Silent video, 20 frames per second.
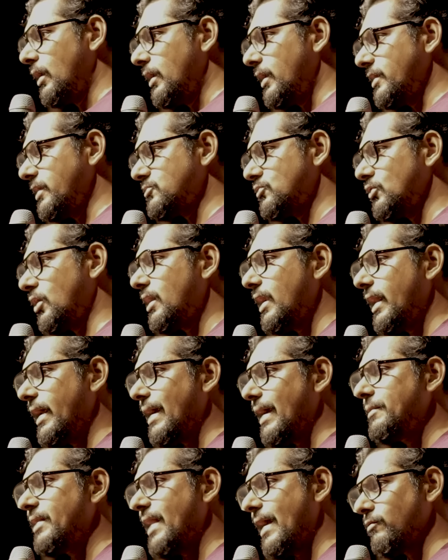It's not like,
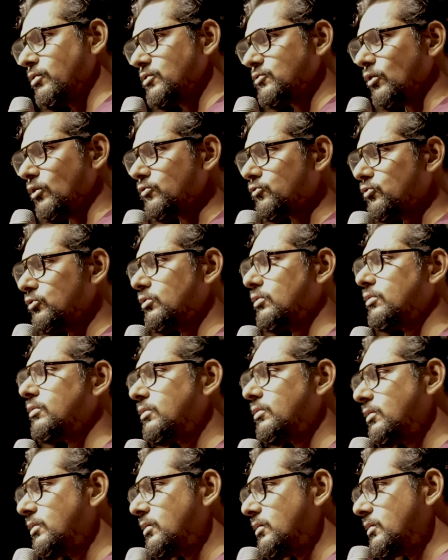I mean, I was also
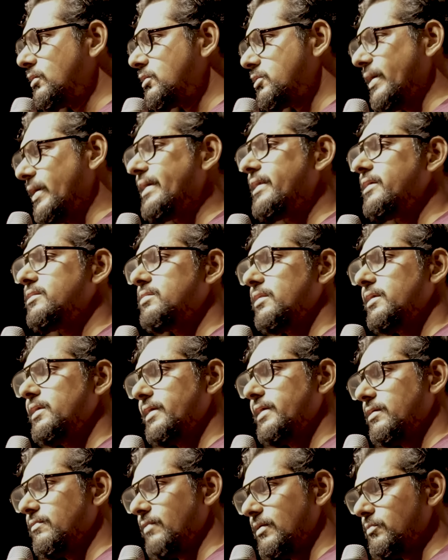
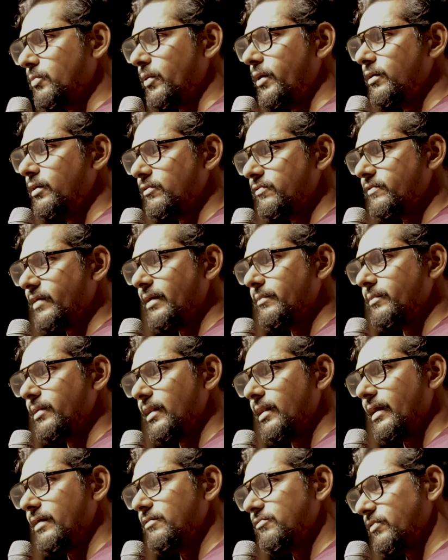23 at one point of time
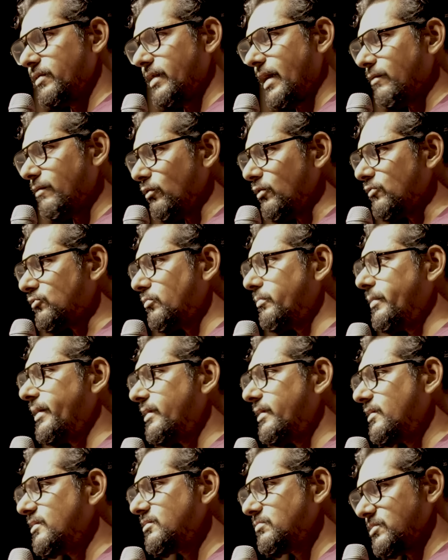in life and I've also
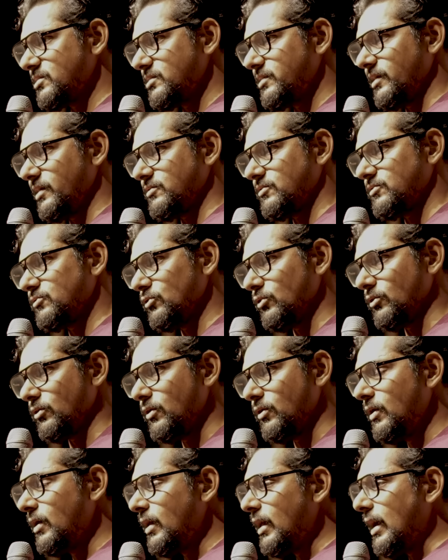made these mistakes. So
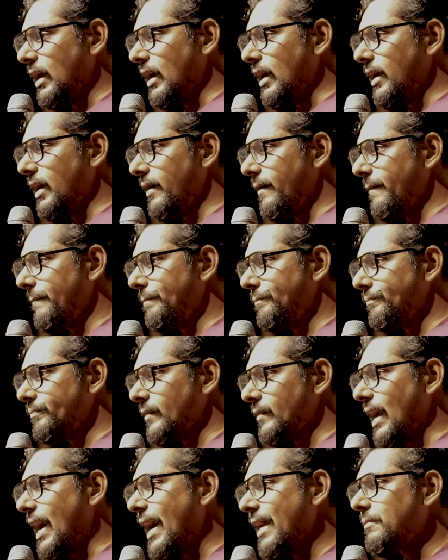
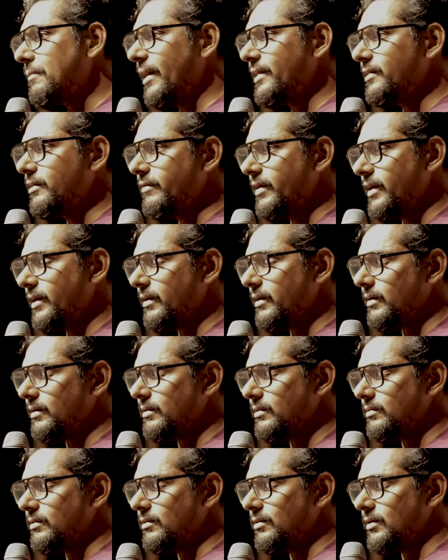I, by the way,
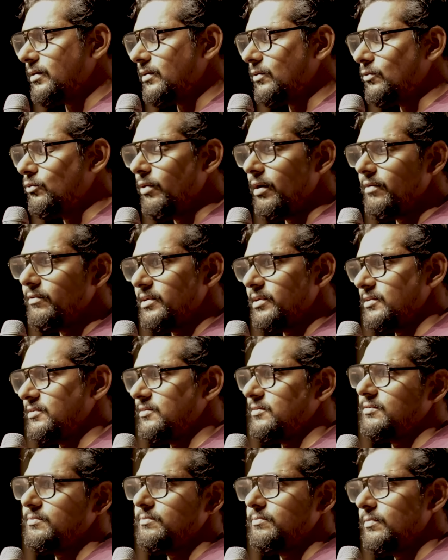whoever
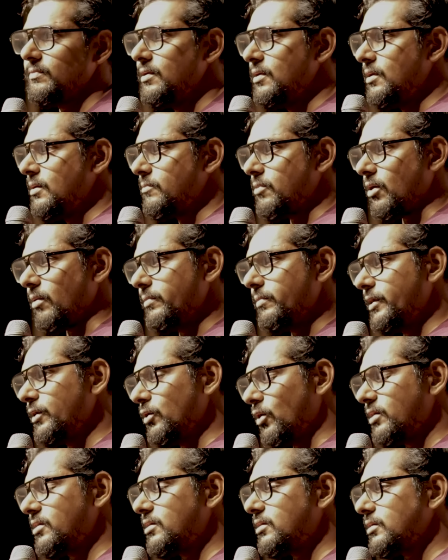is probably
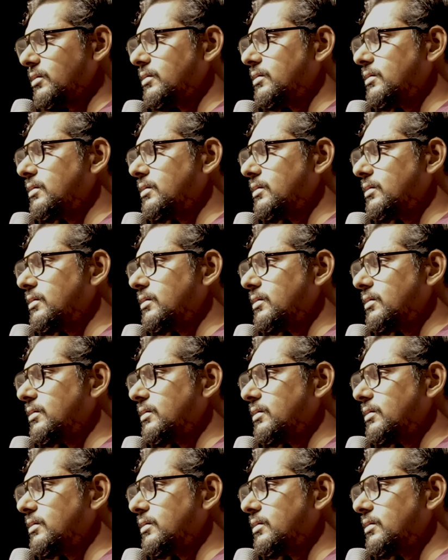not